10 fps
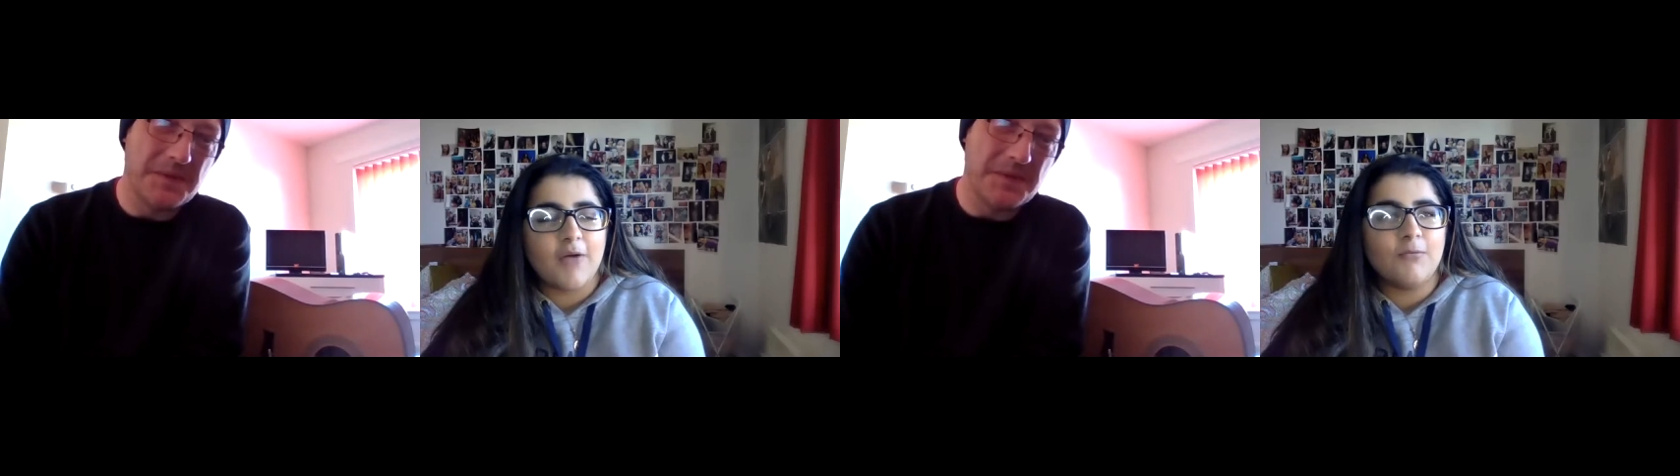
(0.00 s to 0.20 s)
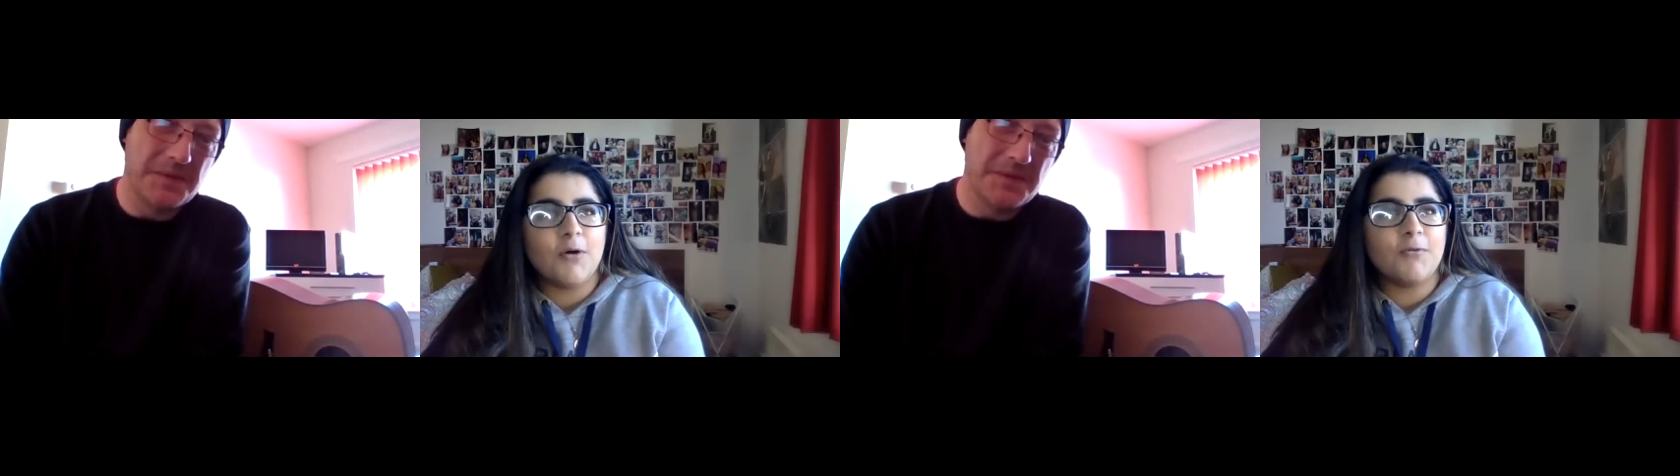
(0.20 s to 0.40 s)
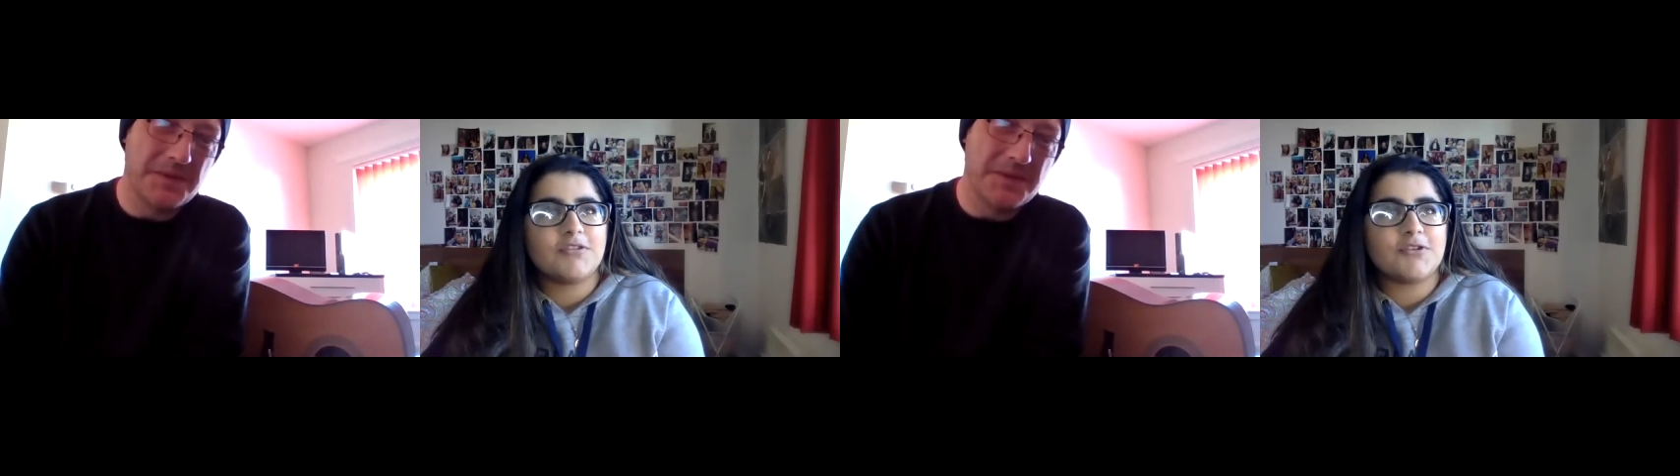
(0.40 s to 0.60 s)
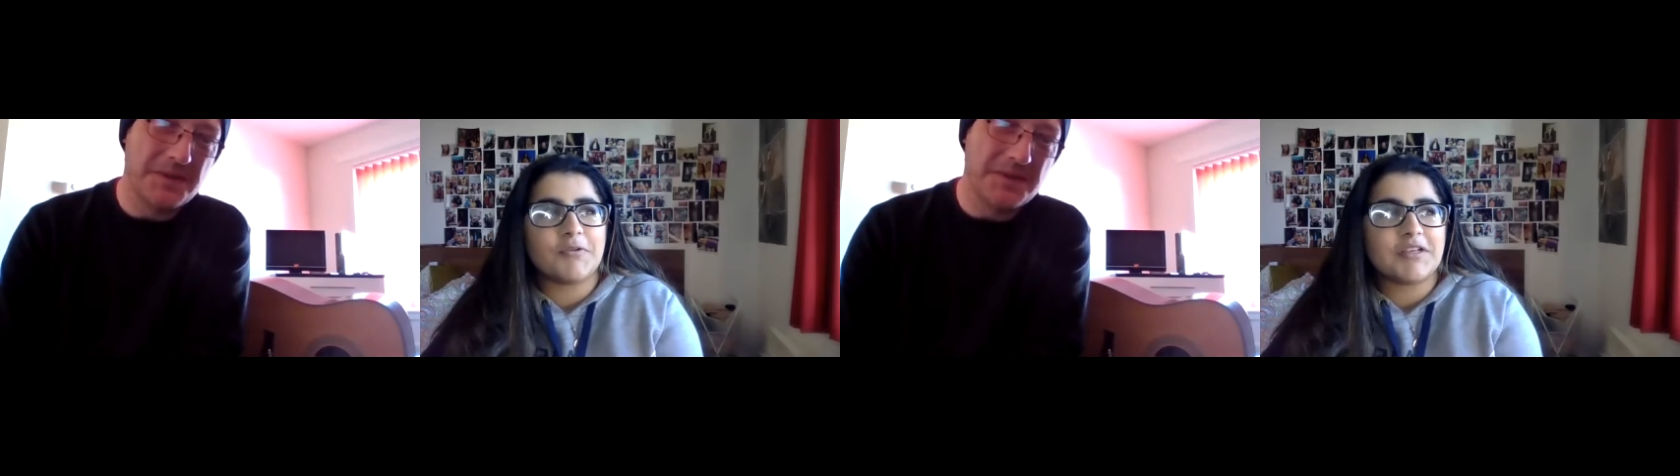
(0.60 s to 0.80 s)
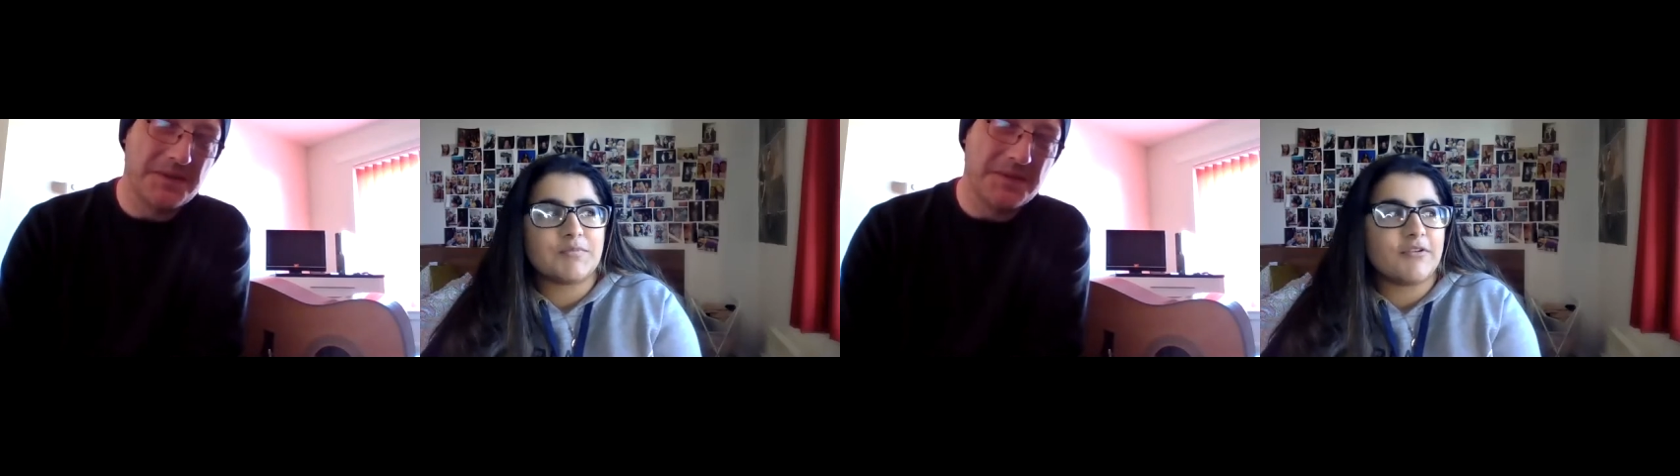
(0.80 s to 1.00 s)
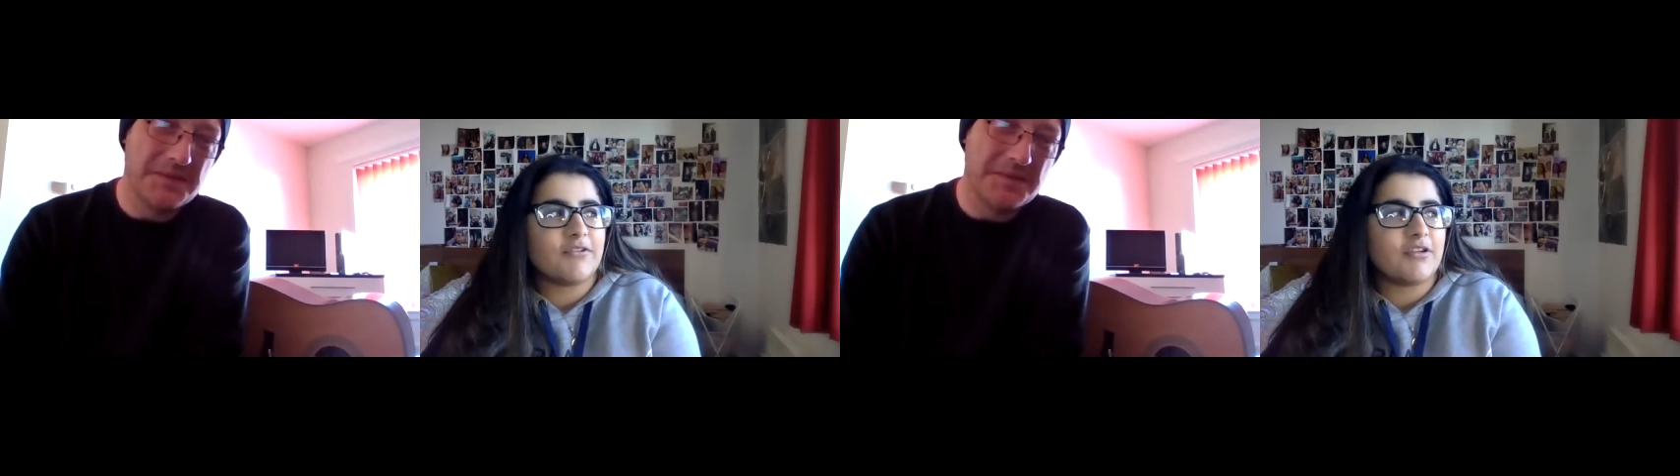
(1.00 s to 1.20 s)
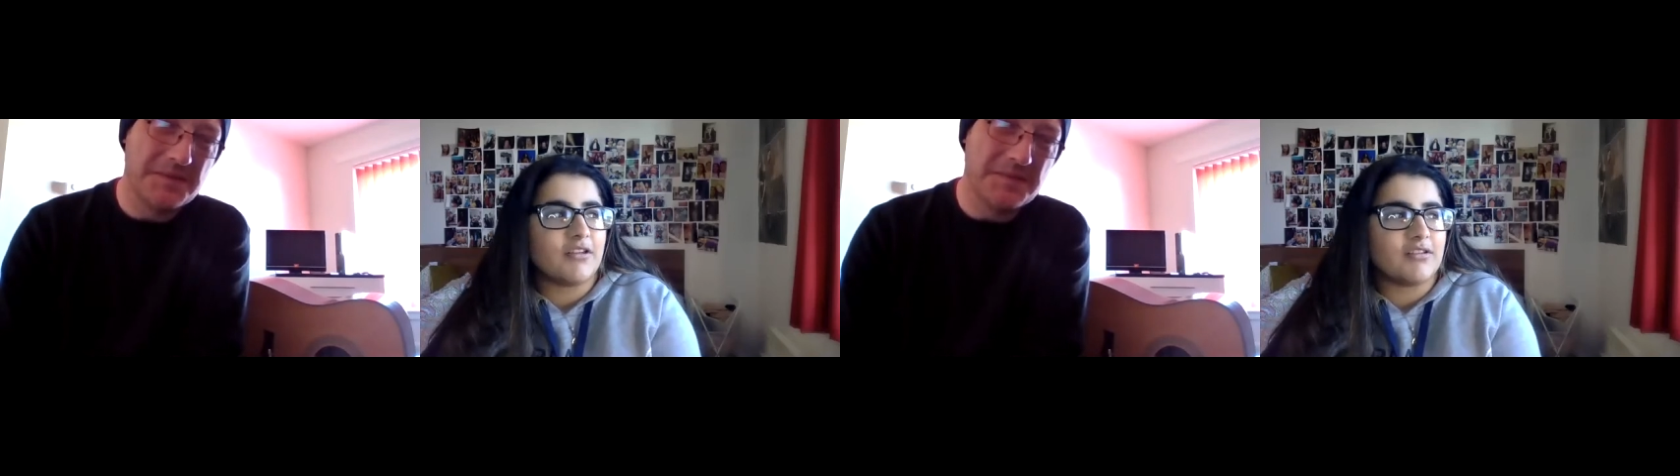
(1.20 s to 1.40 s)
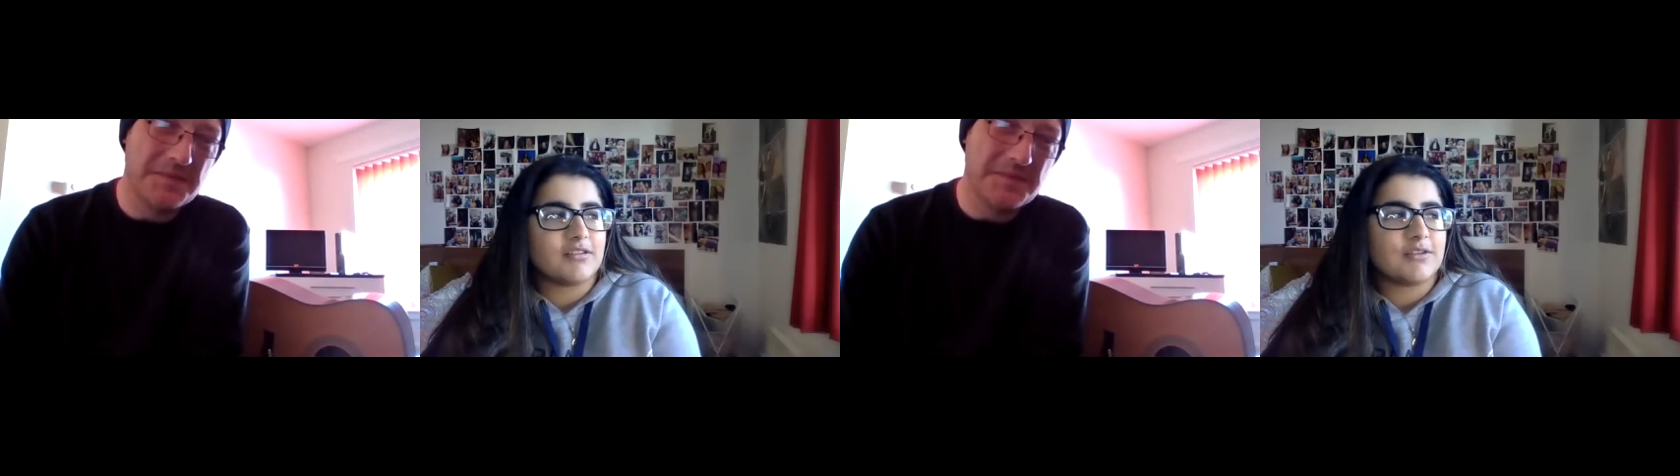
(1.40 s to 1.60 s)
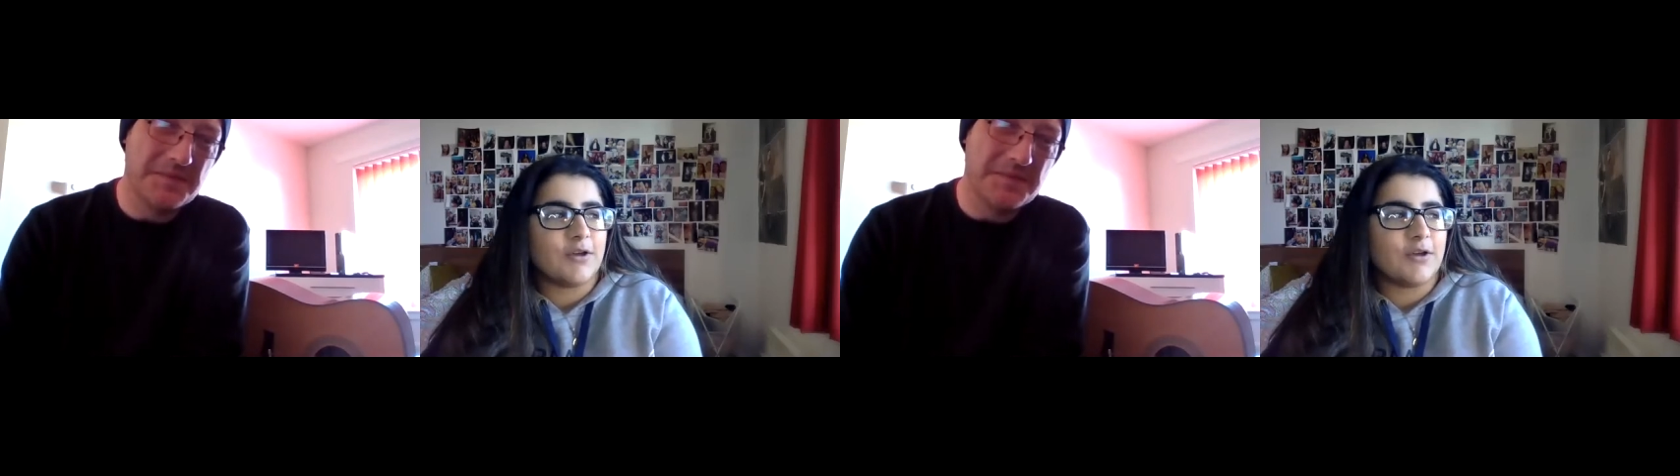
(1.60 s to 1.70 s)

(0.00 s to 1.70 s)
What was your experience